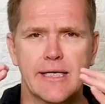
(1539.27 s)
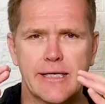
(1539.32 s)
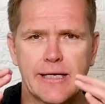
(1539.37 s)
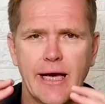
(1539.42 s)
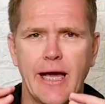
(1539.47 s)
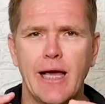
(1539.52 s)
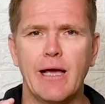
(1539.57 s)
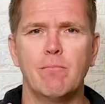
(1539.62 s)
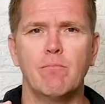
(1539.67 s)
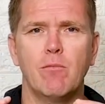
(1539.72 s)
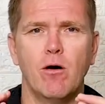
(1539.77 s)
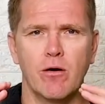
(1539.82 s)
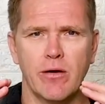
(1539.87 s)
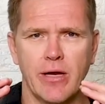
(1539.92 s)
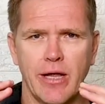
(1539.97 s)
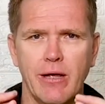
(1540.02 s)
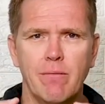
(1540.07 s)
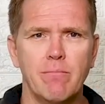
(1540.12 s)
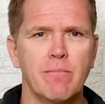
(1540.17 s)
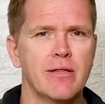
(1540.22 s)
came on
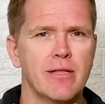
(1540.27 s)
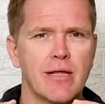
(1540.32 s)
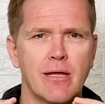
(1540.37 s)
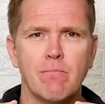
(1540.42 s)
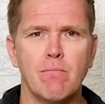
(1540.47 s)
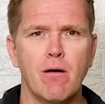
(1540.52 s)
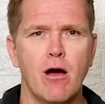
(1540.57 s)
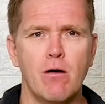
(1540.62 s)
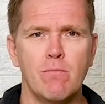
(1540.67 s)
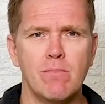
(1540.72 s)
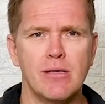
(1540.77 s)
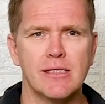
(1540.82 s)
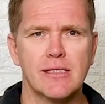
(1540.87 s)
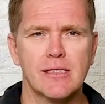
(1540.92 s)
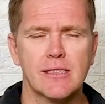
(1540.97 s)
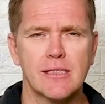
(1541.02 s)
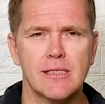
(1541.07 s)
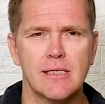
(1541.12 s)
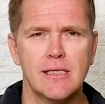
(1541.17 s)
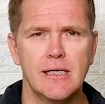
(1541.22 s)
him in that
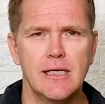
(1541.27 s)
moment.